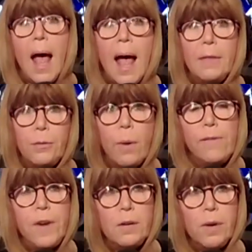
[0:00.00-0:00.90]
and throw
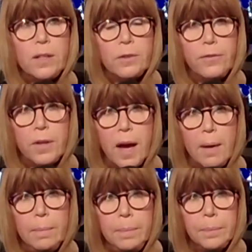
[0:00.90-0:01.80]
a fundraiser for
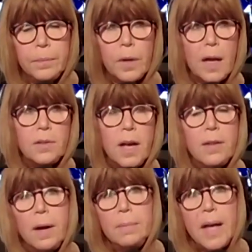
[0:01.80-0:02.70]
them. And tell
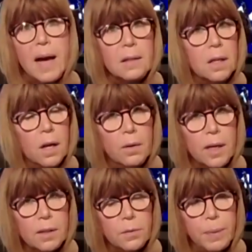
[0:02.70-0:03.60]
them that, you know,
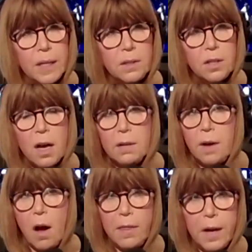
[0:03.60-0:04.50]
it's being
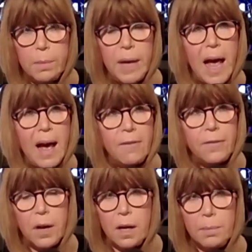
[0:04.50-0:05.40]
done on their
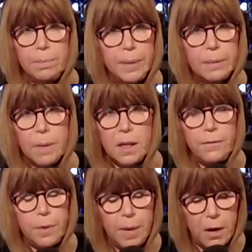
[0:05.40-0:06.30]
behalf, big money
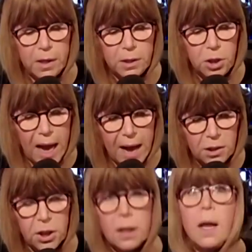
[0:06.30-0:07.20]
from Heritage
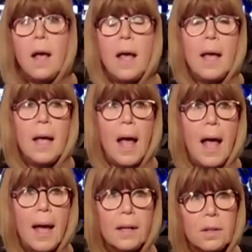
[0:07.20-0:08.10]
Action.
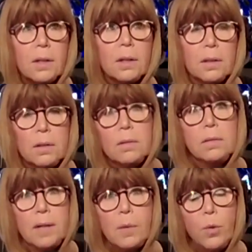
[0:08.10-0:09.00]
And
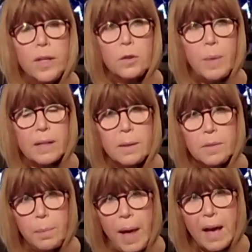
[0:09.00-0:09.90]
then we expect them
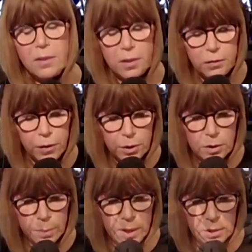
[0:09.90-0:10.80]
to pass this voter
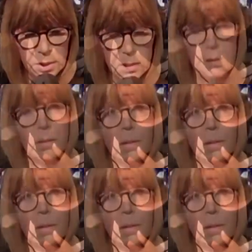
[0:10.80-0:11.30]
suppression